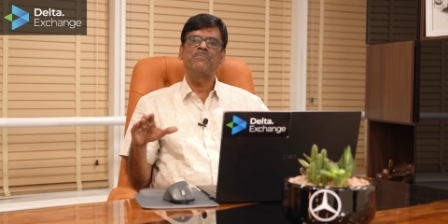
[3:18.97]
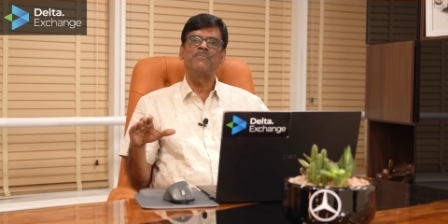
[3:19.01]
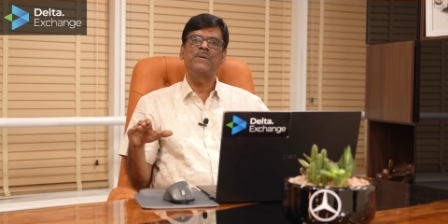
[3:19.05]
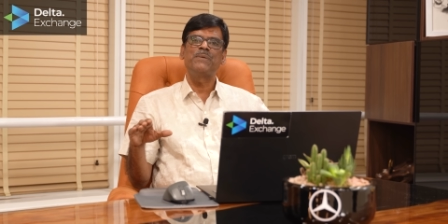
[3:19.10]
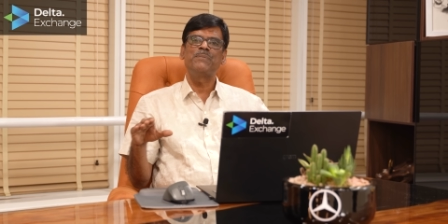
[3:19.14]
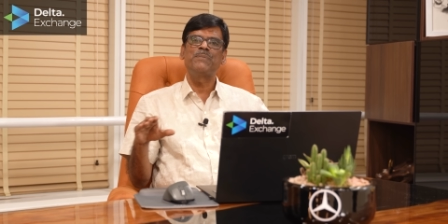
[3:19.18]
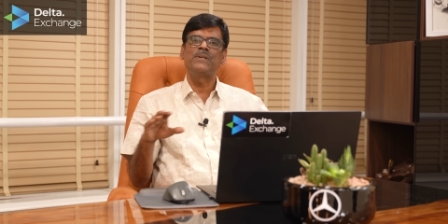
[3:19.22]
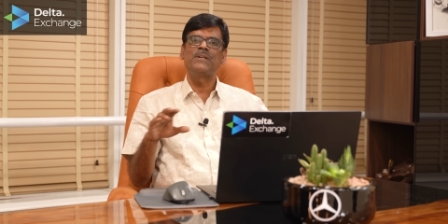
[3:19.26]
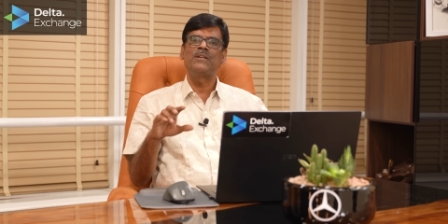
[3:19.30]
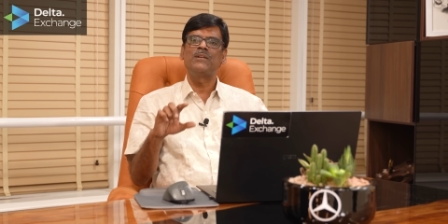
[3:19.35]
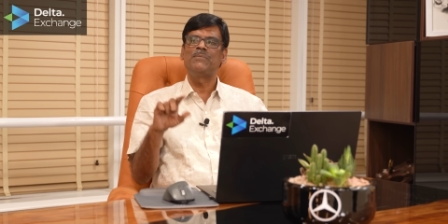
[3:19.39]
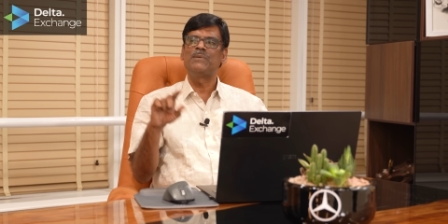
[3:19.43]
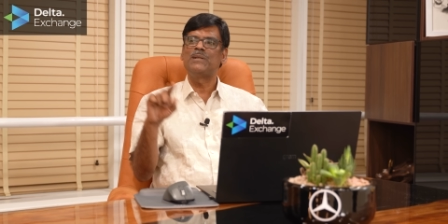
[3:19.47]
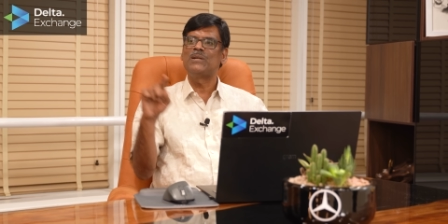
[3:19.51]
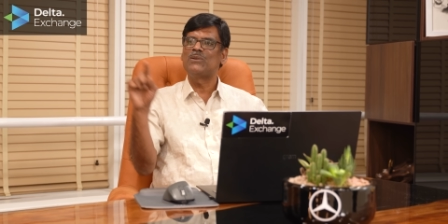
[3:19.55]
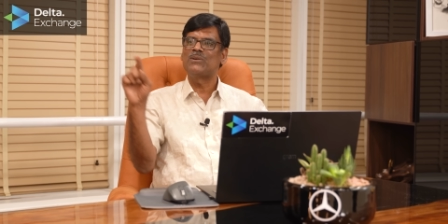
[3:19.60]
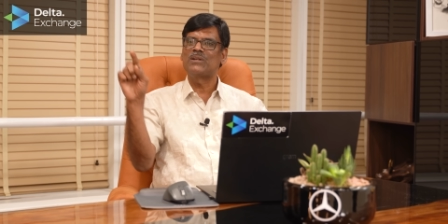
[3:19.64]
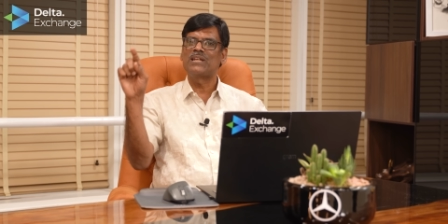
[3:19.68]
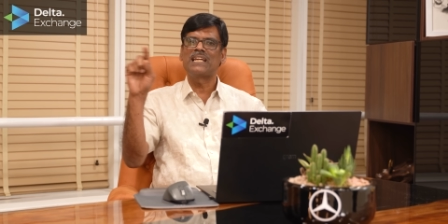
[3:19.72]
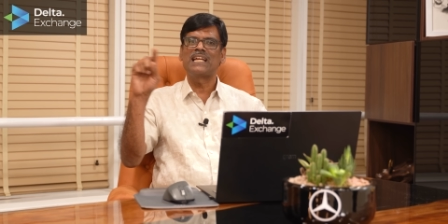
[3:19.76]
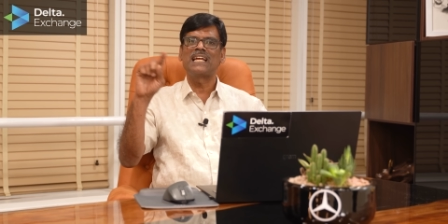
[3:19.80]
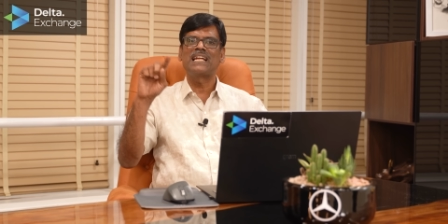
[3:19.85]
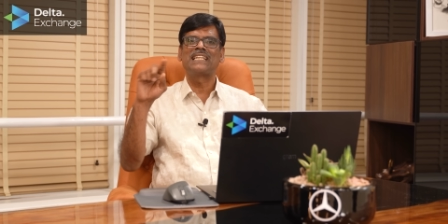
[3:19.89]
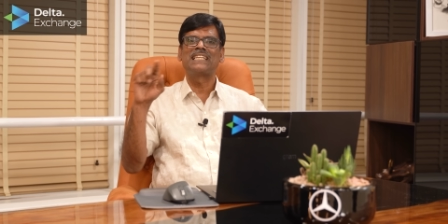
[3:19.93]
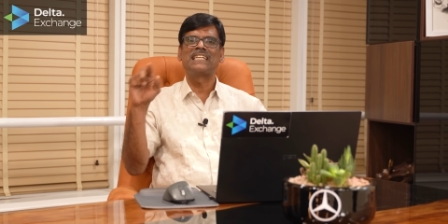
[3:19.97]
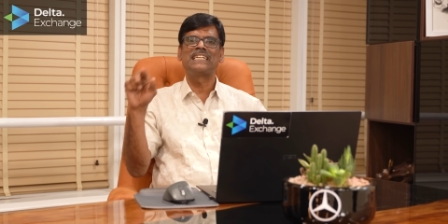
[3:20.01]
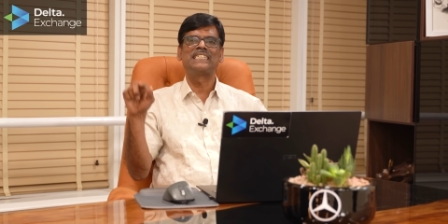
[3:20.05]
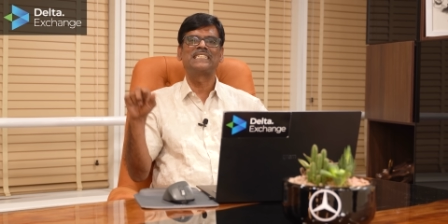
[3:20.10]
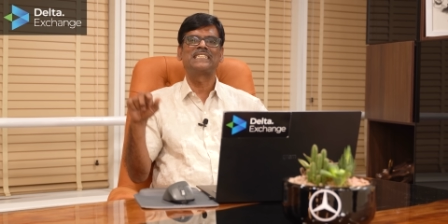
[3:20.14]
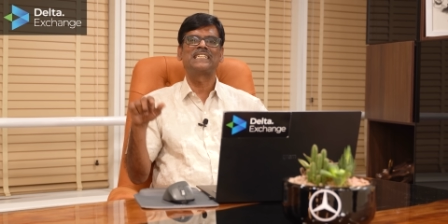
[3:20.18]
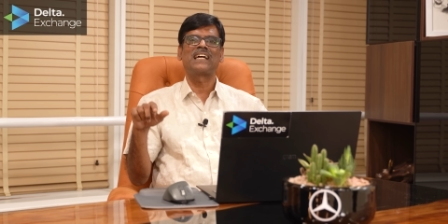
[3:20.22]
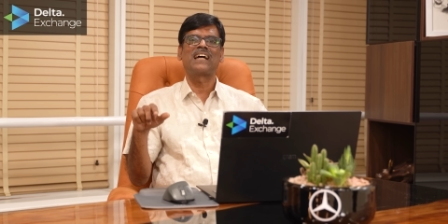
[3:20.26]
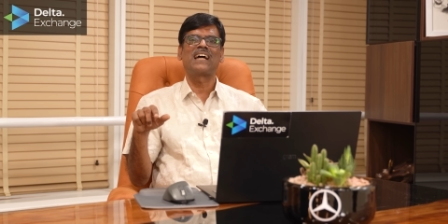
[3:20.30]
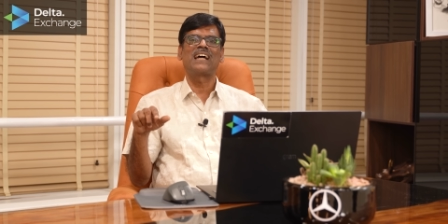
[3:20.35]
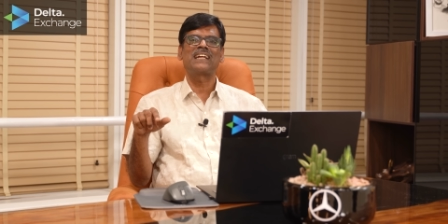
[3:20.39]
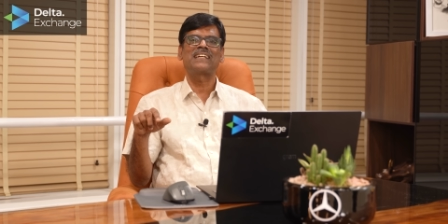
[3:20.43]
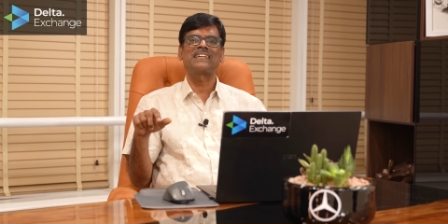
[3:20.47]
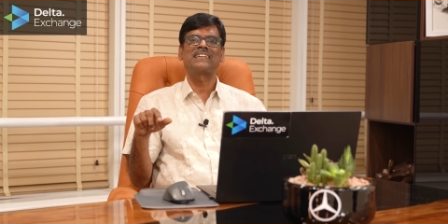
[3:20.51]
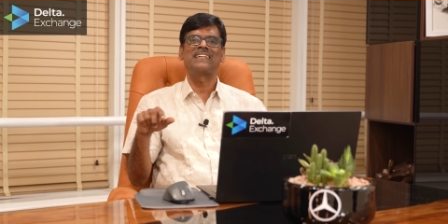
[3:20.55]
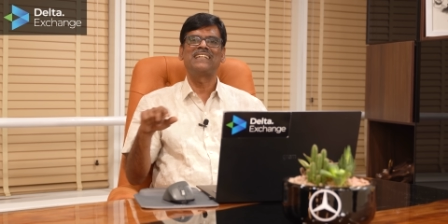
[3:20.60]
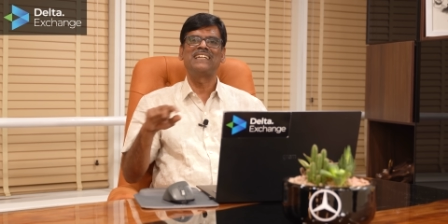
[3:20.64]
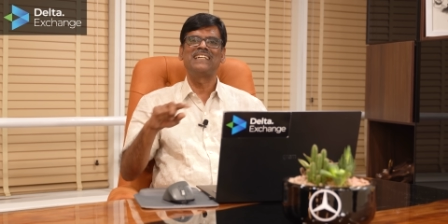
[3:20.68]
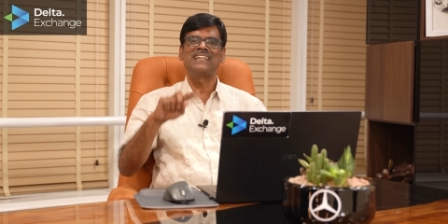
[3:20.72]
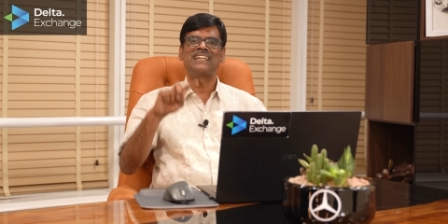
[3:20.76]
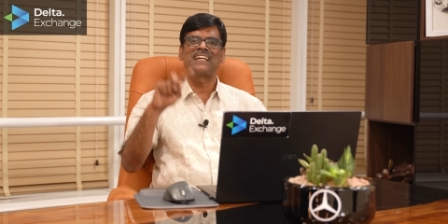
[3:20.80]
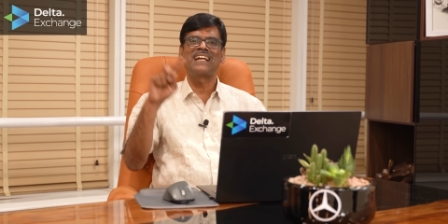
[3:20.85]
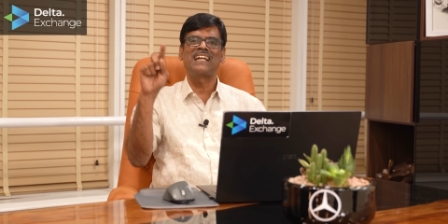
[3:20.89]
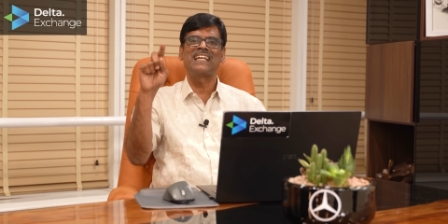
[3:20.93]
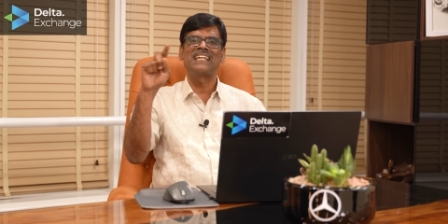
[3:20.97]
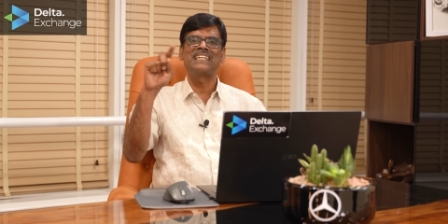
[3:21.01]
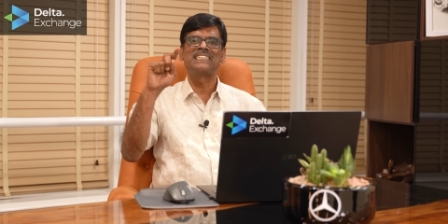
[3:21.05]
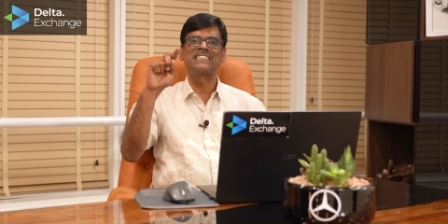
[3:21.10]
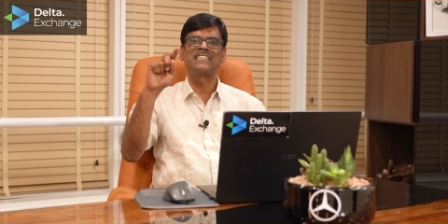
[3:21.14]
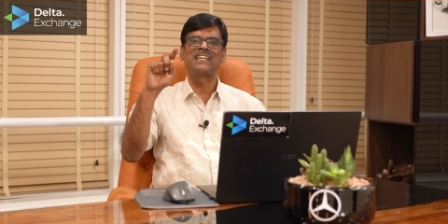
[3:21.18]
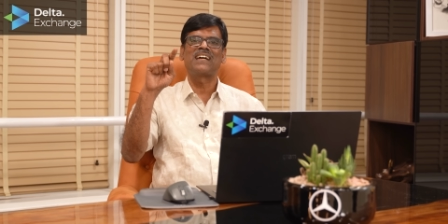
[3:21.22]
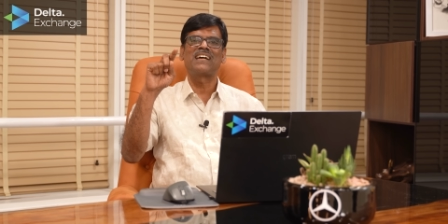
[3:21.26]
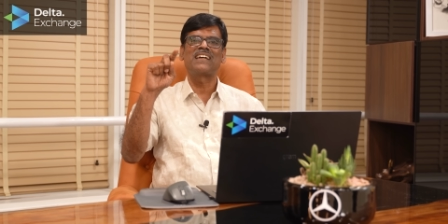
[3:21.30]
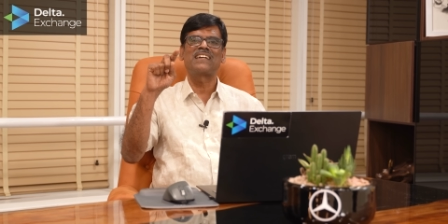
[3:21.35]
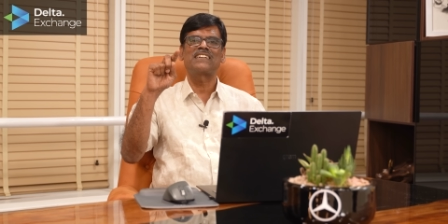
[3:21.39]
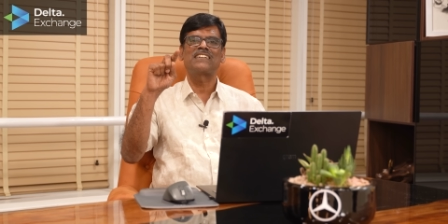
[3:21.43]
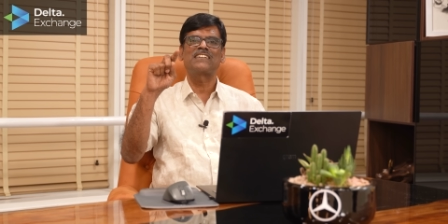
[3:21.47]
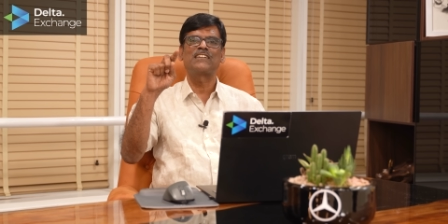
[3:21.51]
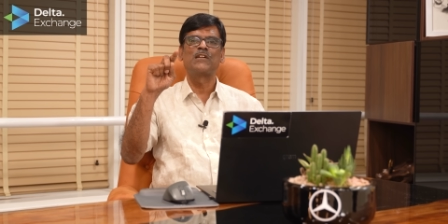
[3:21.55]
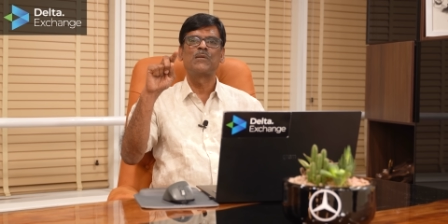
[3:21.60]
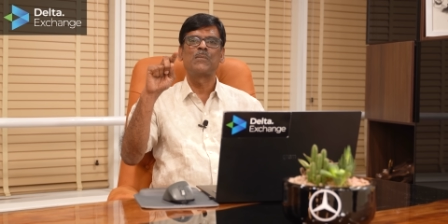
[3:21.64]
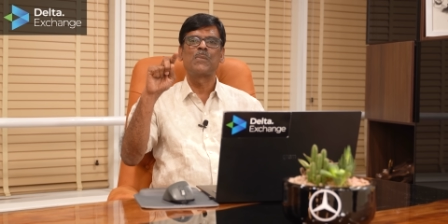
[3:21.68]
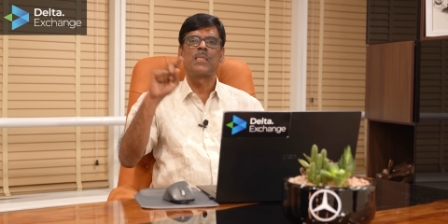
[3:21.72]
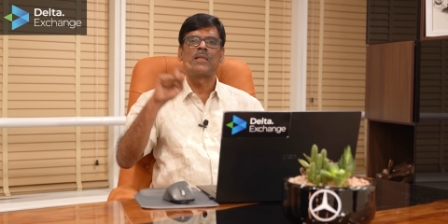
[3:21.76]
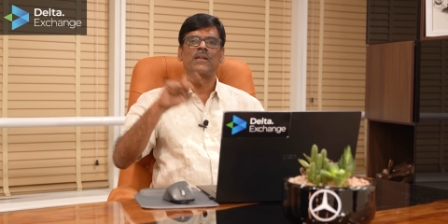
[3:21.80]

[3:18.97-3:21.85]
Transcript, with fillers: People will be looking at the chart, intraday chart,